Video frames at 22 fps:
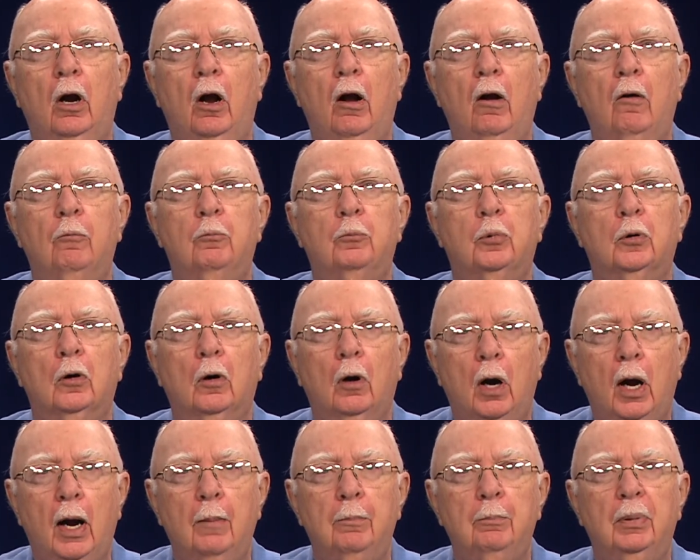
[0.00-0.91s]
of
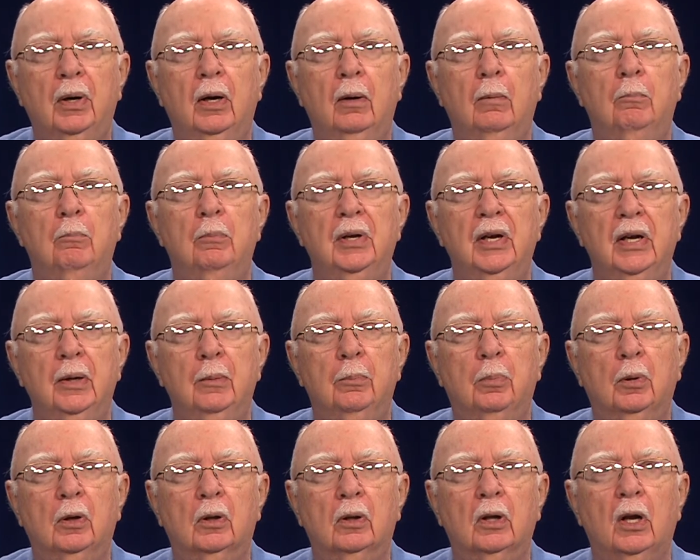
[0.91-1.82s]
proper
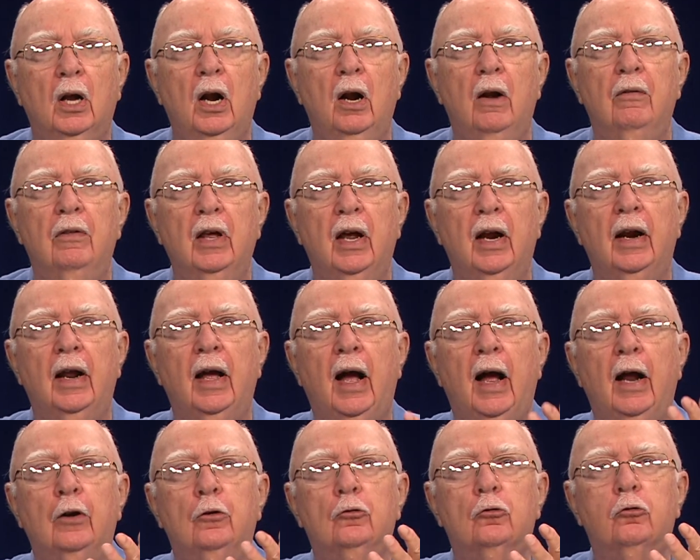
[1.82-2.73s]
people that
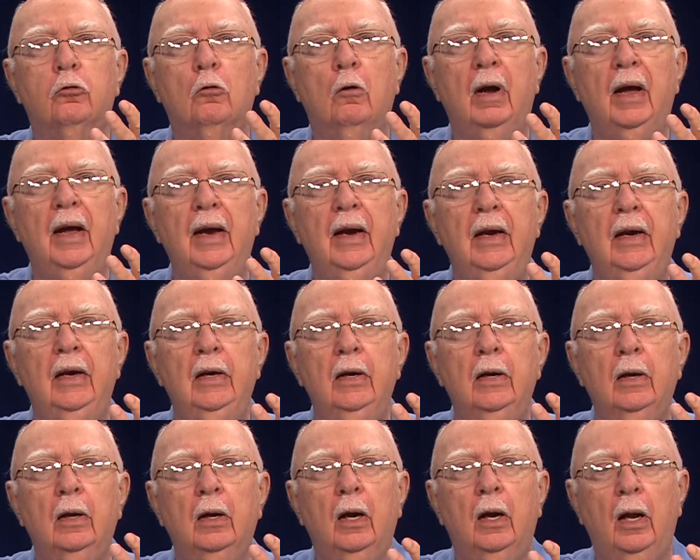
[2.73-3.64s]
are
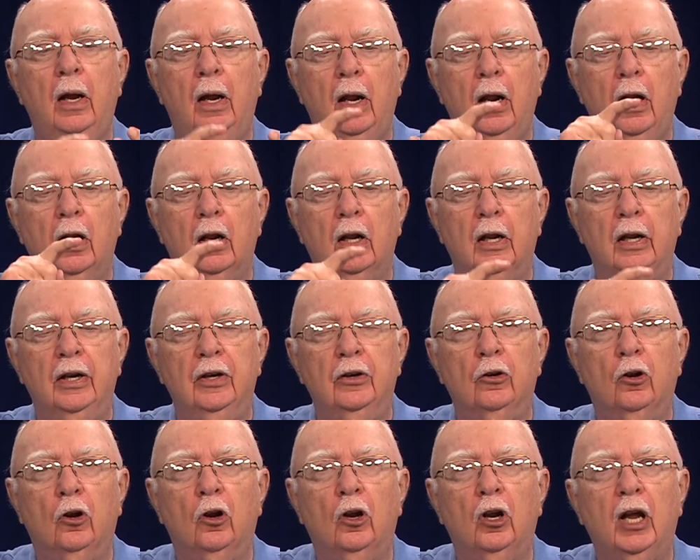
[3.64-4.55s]
trained
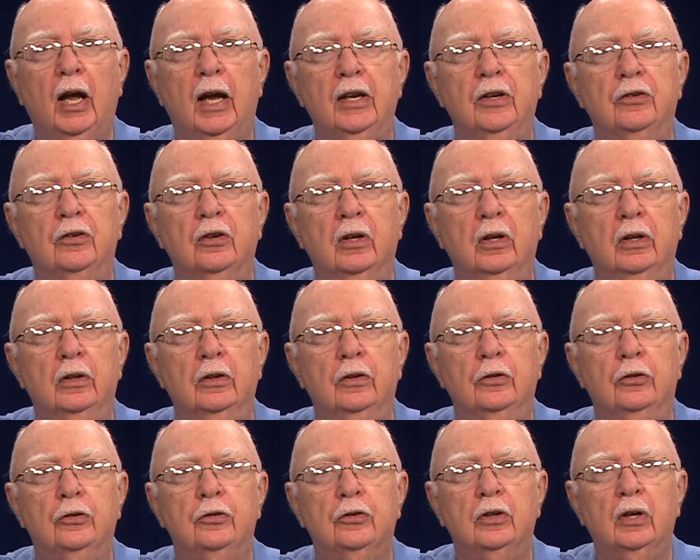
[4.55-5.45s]
and
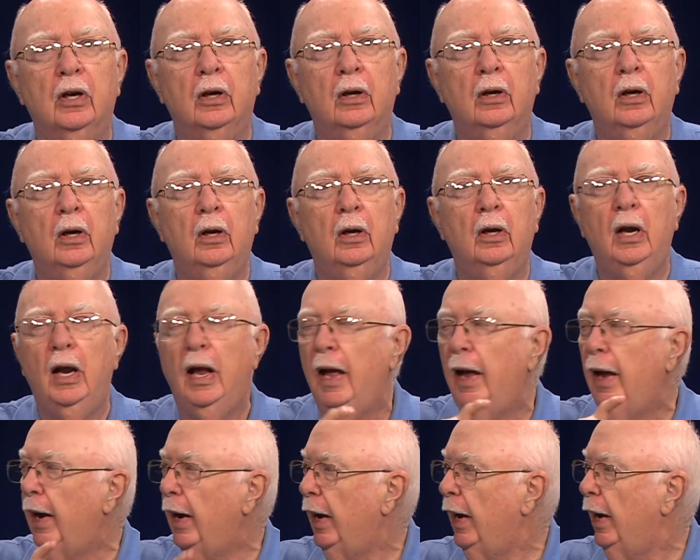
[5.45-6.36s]
licensed.
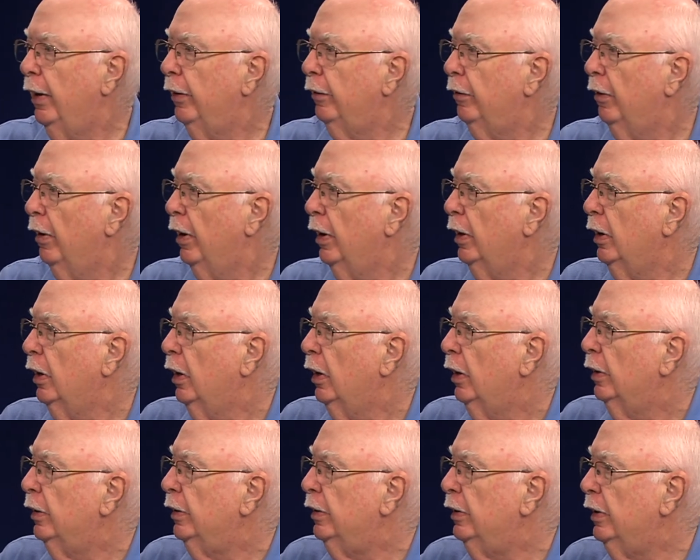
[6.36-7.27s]
And
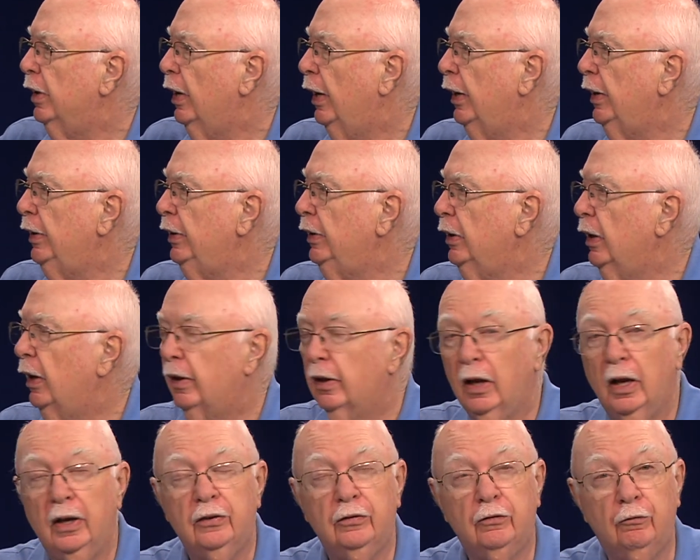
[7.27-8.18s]
90,
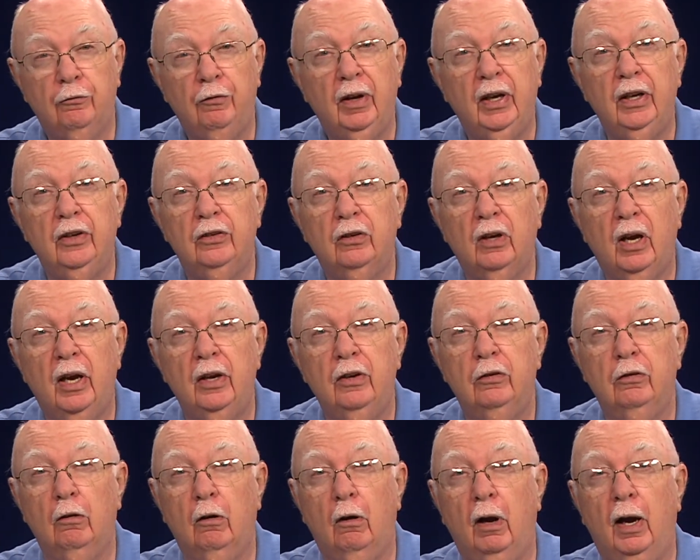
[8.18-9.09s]
last figures
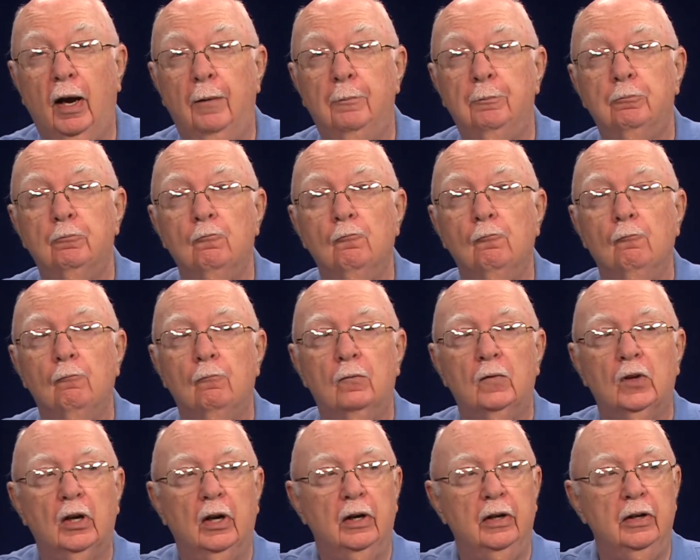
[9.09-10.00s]
I saw,
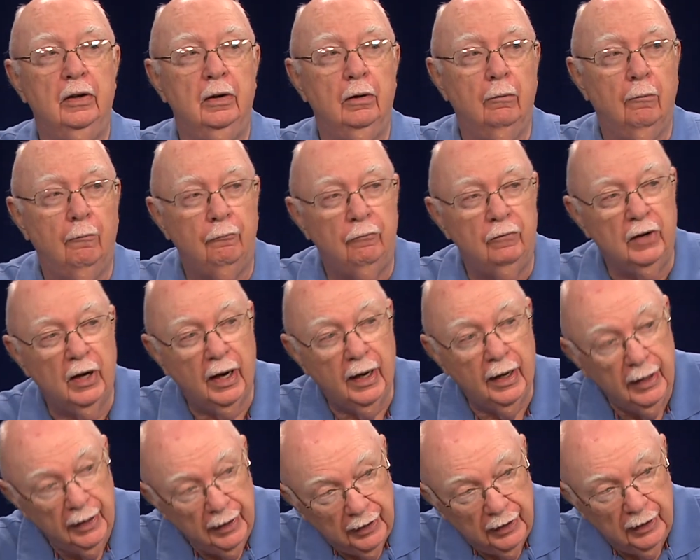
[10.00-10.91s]

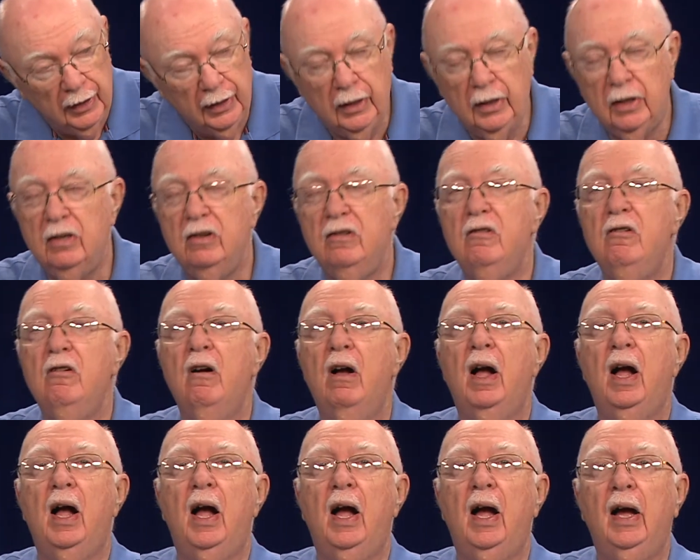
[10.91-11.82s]

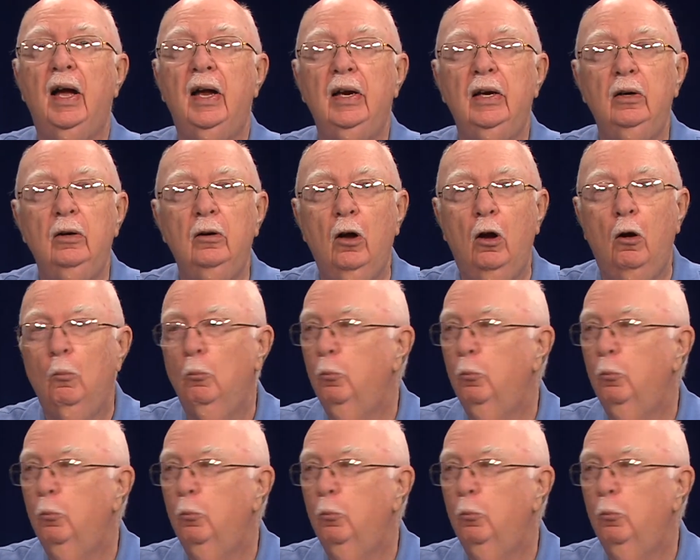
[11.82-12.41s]
99.6%